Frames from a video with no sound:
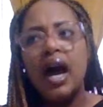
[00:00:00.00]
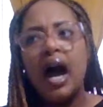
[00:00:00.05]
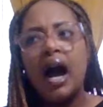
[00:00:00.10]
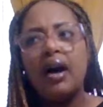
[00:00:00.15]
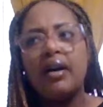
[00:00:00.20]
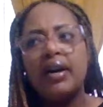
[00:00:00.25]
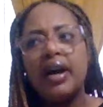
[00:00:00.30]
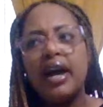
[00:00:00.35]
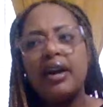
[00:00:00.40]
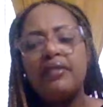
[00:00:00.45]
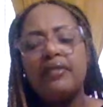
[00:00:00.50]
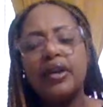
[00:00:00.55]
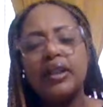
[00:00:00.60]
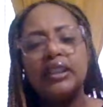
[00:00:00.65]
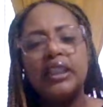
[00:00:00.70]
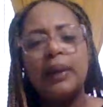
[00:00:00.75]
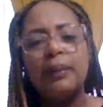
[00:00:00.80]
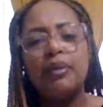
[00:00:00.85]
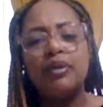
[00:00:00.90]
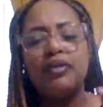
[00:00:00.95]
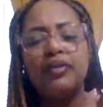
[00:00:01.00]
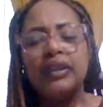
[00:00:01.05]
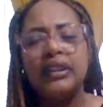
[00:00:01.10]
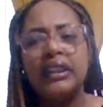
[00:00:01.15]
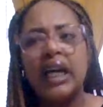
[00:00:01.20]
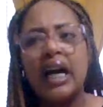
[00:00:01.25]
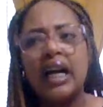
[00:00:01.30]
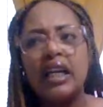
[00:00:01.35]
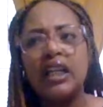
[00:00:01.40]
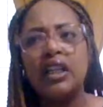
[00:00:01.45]
Okay, for example, first
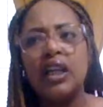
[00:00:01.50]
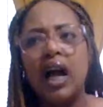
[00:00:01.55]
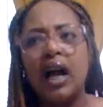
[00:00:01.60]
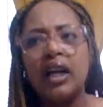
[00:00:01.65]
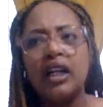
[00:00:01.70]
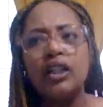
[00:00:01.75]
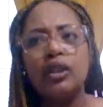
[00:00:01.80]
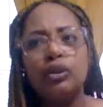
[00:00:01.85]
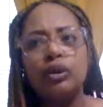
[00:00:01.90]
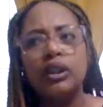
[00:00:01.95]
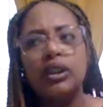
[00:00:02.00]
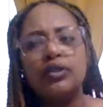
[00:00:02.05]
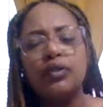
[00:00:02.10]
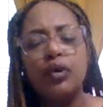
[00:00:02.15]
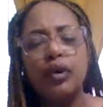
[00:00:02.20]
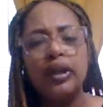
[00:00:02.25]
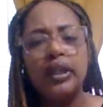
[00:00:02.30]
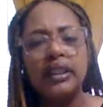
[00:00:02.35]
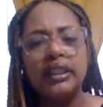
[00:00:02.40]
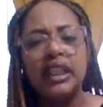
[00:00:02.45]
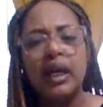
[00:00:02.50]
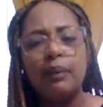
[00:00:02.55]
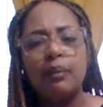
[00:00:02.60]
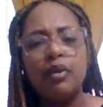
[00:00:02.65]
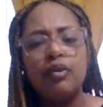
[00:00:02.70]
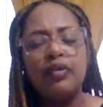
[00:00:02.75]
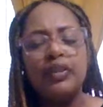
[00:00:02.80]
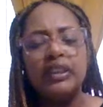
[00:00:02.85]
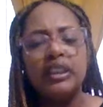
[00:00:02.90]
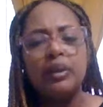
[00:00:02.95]
I can I can use this for an
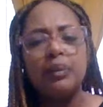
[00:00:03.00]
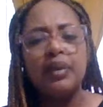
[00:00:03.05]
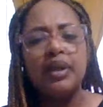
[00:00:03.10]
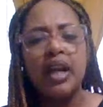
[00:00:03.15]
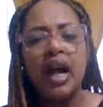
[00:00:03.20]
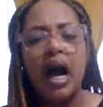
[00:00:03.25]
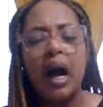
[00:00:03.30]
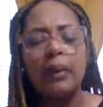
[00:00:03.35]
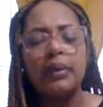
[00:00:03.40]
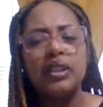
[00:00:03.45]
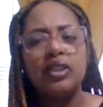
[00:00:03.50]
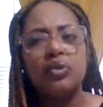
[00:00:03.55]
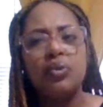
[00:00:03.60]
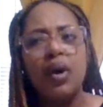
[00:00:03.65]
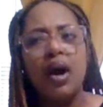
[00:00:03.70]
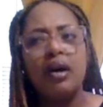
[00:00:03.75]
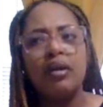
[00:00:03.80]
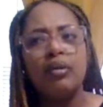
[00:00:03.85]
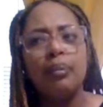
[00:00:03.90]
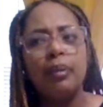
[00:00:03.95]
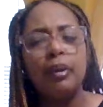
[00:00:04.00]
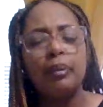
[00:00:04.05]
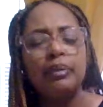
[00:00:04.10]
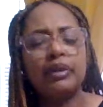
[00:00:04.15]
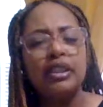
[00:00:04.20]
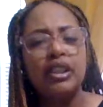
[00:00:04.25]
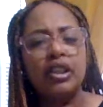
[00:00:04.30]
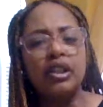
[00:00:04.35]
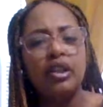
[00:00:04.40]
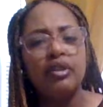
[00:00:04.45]
example. For some of y'all, I was around a
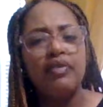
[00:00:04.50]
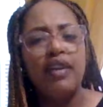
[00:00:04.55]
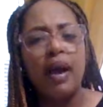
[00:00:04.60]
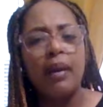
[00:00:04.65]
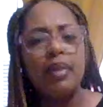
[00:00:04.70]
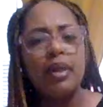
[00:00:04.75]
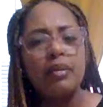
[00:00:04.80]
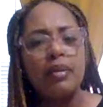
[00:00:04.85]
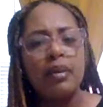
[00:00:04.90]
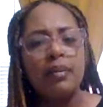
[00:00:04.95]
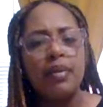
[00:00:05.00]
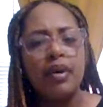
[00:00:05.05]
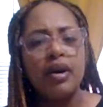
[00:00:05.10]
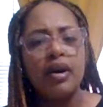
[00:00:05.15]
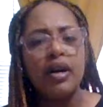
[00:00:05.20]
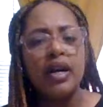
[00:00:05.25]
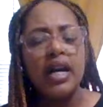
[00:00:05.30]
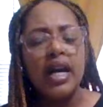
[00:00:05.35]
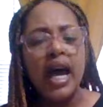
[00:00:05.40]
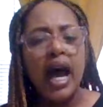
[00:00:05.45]
particular family member.